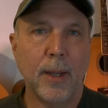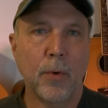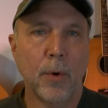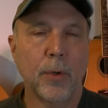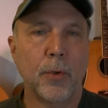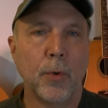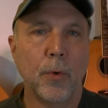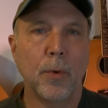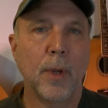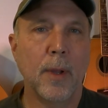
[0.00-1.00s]
in order
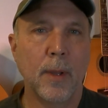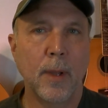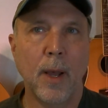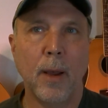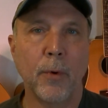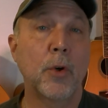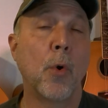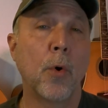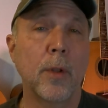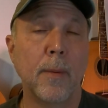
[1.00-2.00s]
to
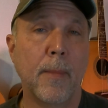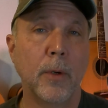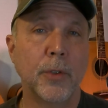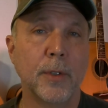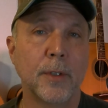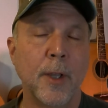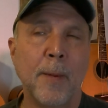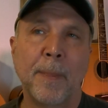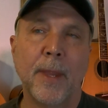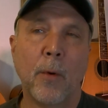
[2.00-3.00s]
record the motions.
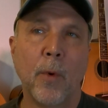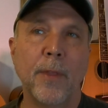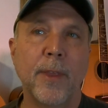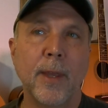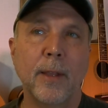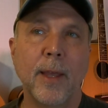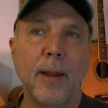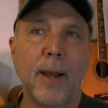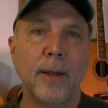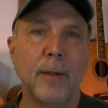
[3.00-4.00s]
Now, one thing
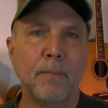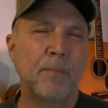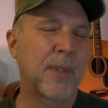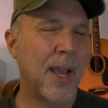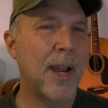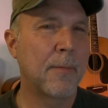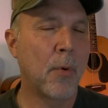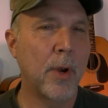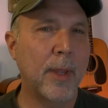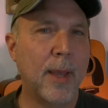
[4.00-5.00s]
that I kind of
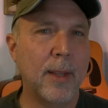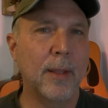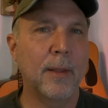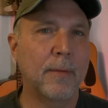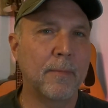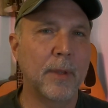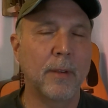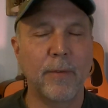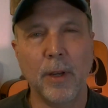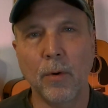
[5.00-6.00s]
pointed out in the
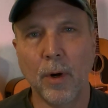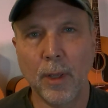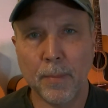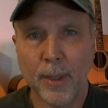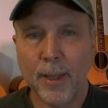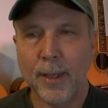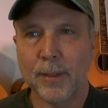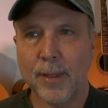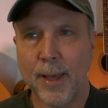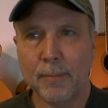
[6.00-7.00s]
video clip
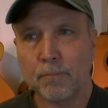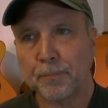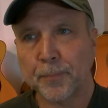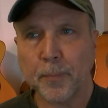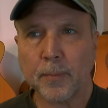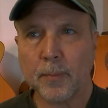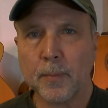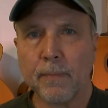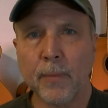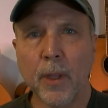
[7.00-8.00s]
is that,
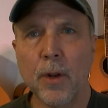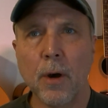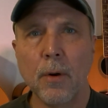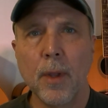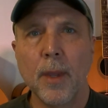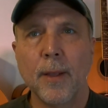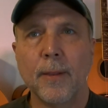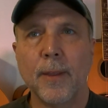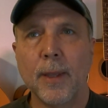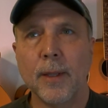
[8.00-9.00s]
you know,
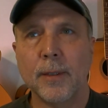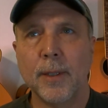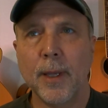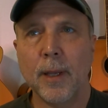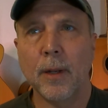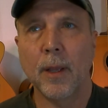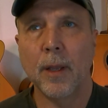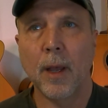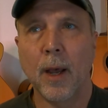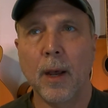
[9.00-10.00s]
the intent
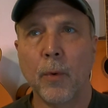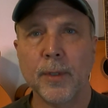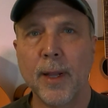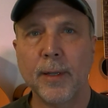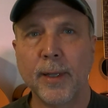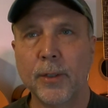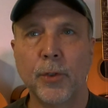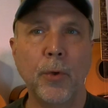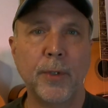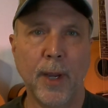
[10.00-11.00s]
was not to get
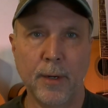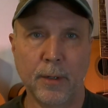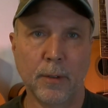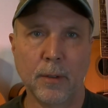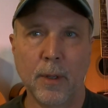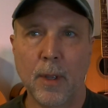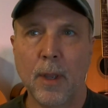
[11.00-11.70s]
too technical.